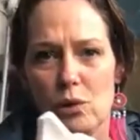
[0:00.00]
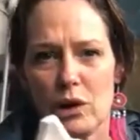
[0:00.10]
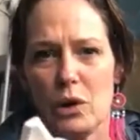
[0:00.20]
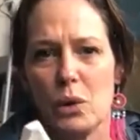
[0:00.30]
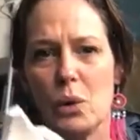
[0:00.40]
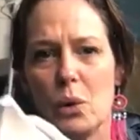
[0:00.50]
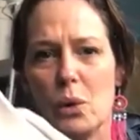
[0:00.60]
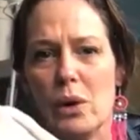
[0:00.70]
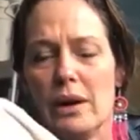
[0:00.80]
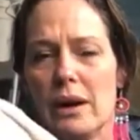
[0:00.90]

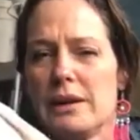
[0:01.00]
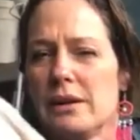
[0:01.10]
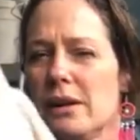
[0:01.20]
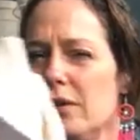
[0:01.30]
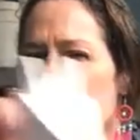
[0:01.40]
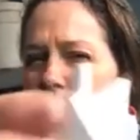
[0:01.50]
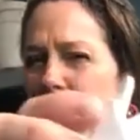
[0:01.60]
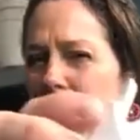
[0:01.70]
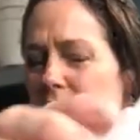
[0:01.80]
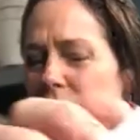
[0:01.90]
core. Have you got the
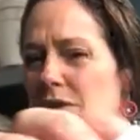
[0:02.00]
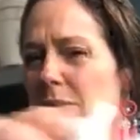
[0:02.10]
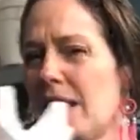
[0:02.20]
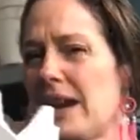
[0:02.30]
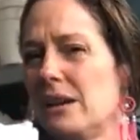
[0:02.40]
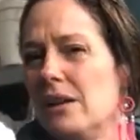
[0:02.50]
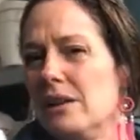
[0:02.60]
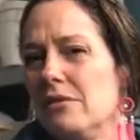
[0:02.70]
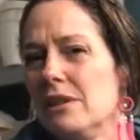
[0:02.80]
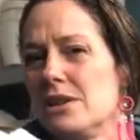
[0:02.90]
picture of the Black
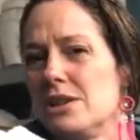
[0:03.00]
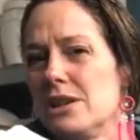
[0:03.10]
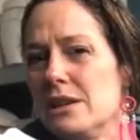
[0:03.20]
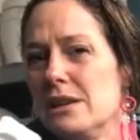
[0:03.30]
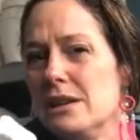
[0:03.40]
Knight, Richard?